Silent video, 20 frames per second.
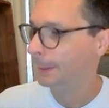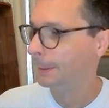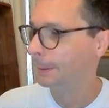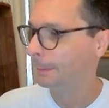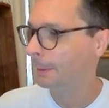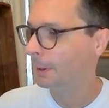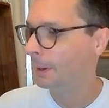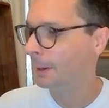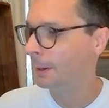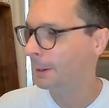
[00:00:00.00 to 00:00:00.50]

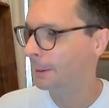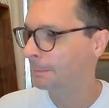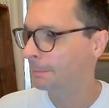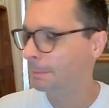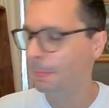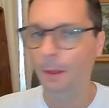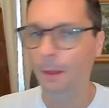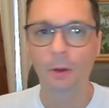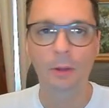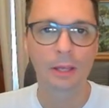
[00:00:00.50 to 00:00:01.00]

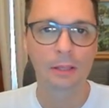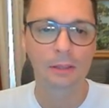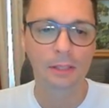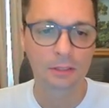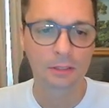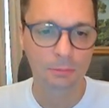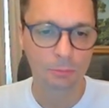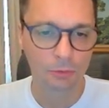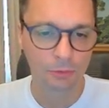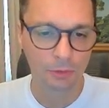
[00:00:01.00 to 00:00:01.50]
Okay,
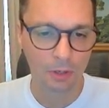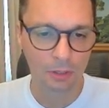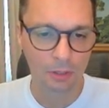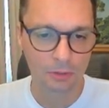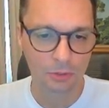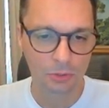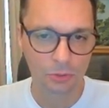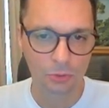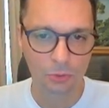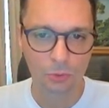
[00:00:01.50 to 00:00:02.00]
let's move on
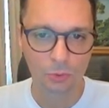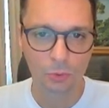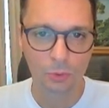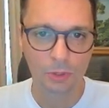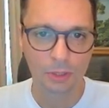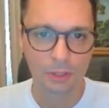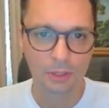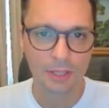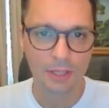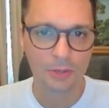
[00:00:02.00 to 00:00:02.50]
to
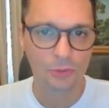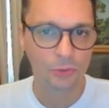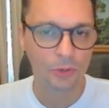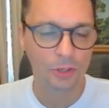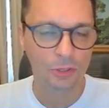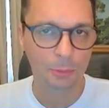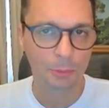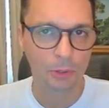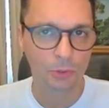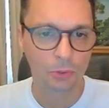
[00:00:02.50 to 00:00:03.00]

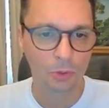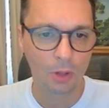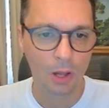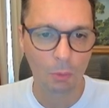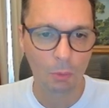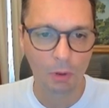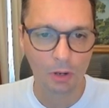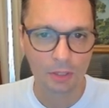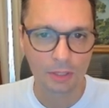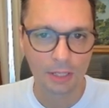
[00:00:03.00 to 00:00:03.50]
yesterday's puzzle. I
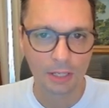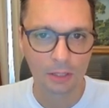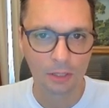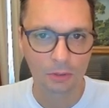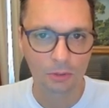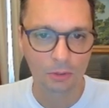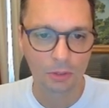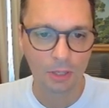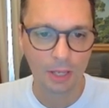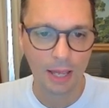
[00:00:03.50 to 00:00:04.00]
want to take a
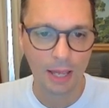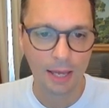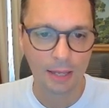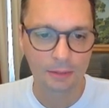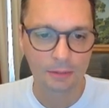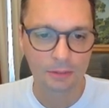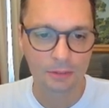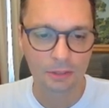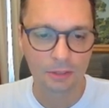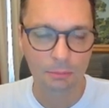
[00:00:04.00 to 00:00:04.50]
look
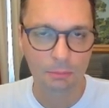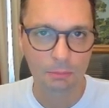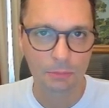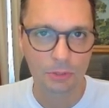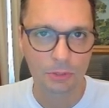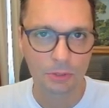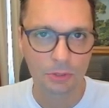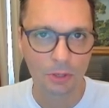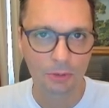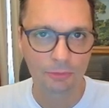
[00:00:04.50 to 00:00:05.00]
at some
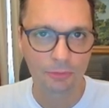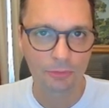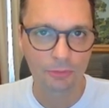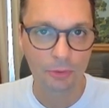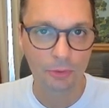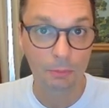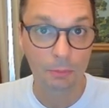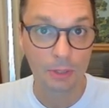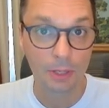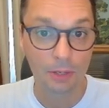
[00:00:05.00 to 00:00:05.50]
stuff
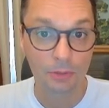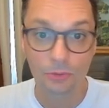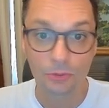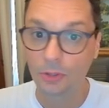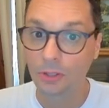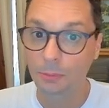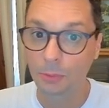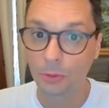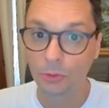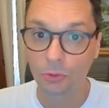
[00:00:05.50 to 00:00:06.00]
from
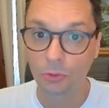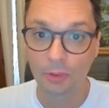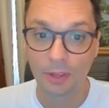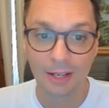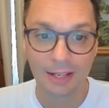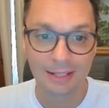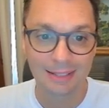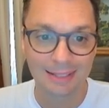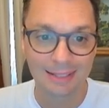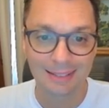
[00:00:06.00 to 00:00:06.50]
yesterday's puzzle that
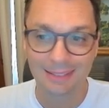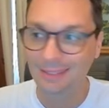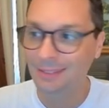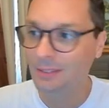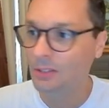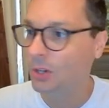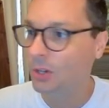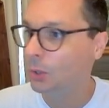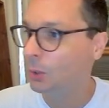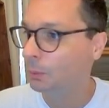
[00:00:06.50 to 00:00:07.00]
I didn't
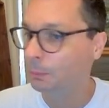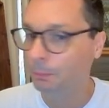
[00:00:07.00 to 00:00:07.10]
know.